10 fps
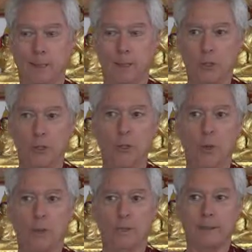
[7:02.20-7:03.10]
What do you
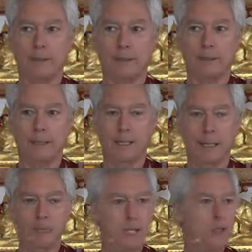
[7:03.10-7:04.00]
want?
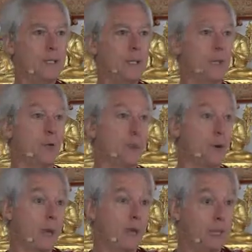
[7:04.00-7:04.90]
Then you'd get a more
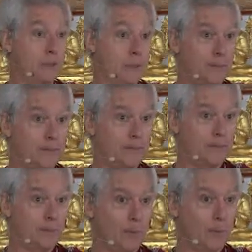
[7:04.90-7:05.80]
primal answer.
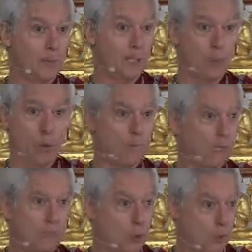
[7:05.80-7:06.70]
Right? It won't
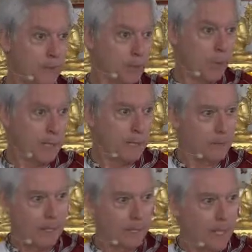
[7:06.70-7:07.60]
be a human, it won't be
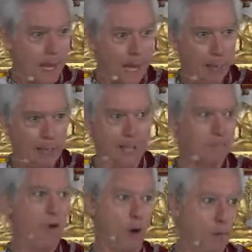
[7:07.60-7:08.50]
like, I would
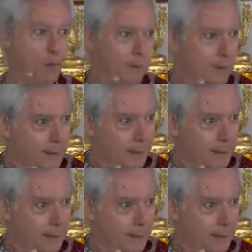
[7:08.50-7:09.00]
like a farm.